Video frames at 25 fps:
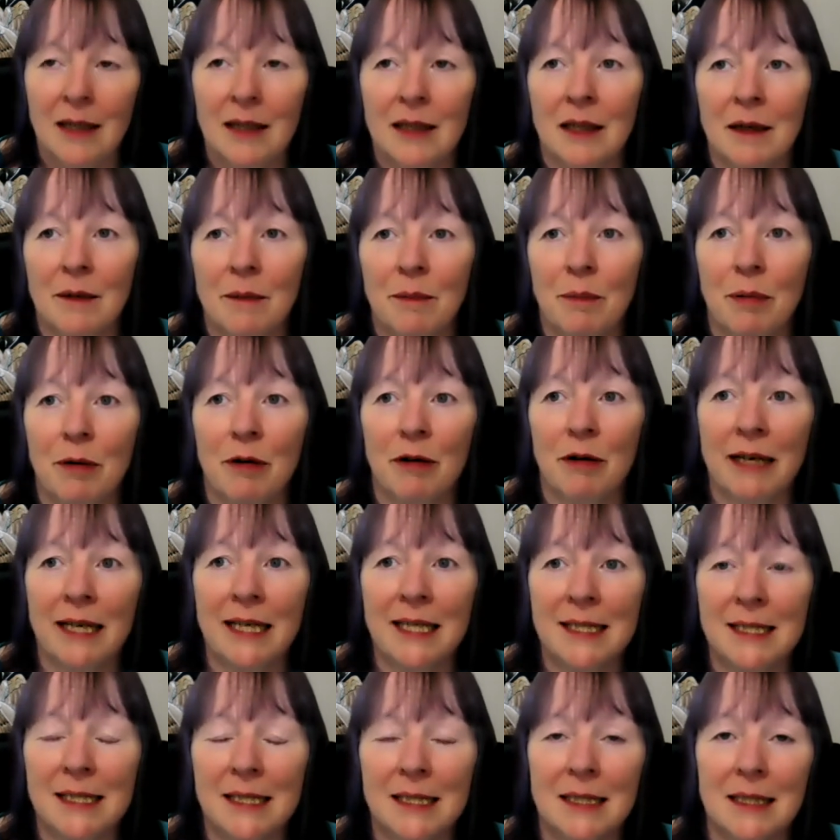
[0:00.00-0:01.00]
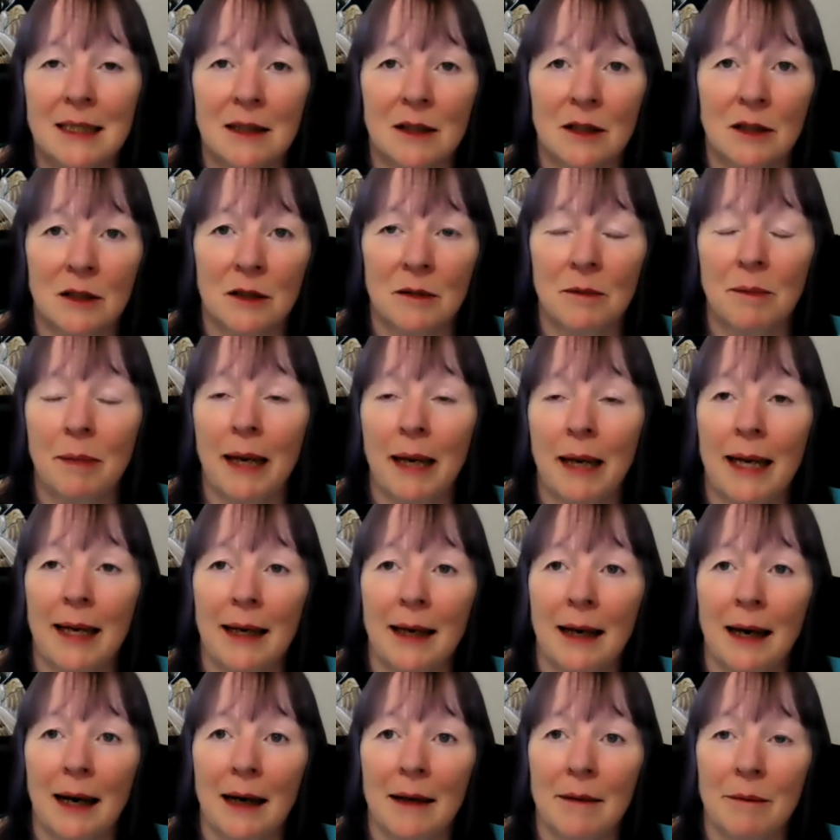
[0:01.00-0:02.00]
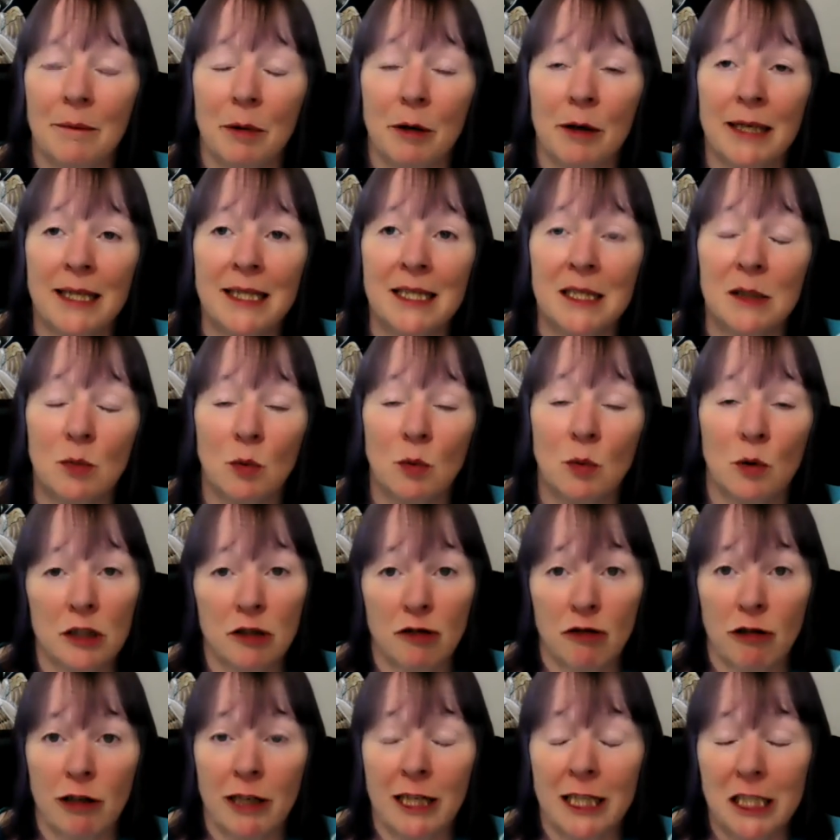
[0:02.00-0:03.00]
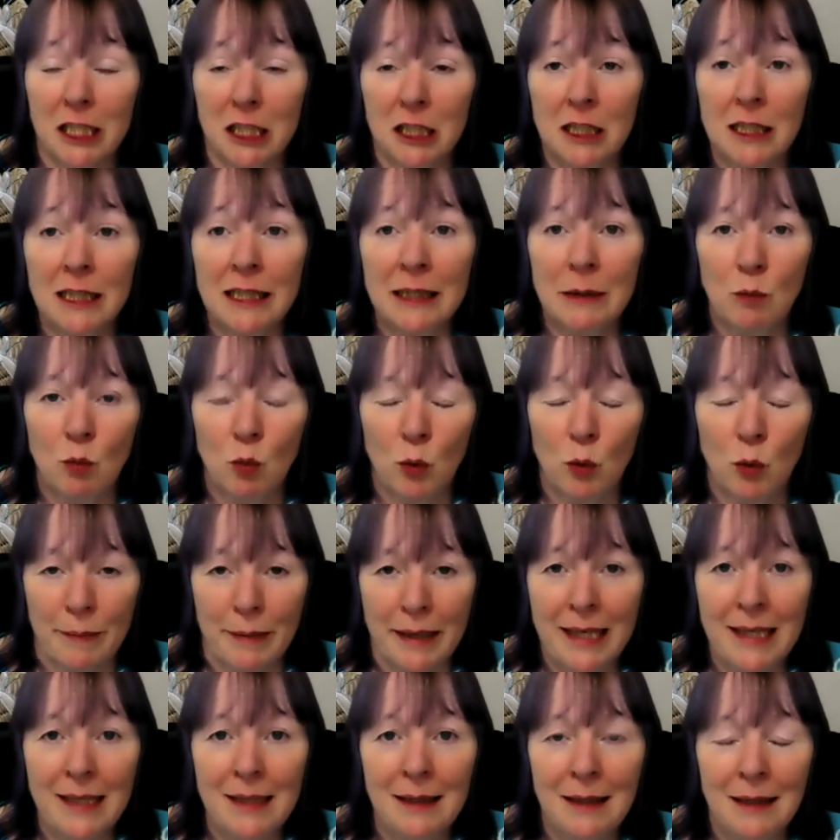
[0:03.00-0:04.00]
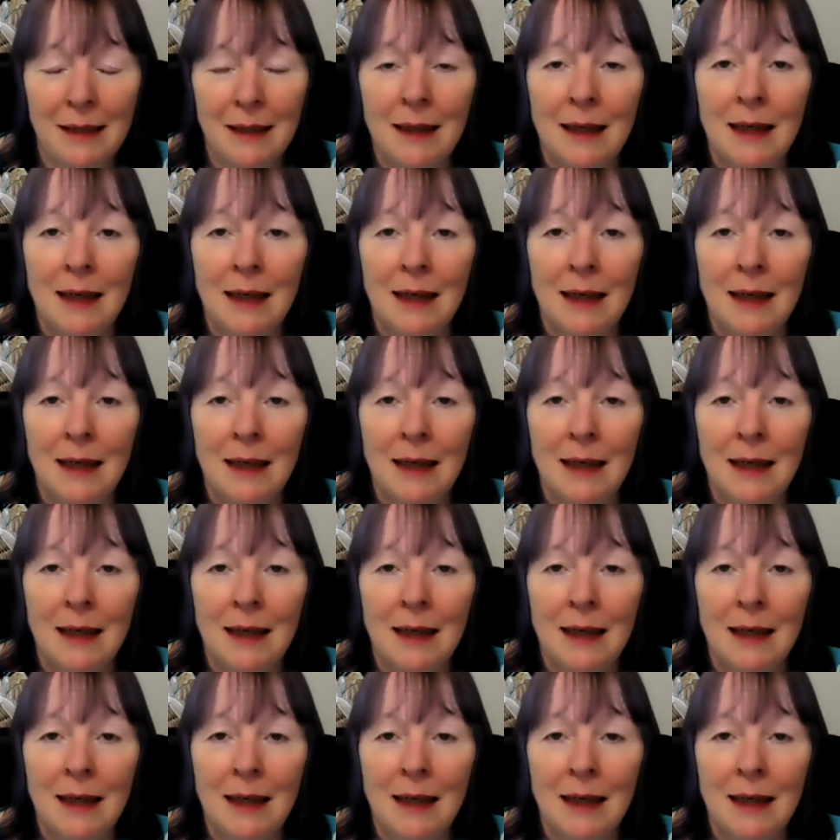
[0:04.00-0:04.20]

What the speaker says: The priest could be, priests were traditionally women.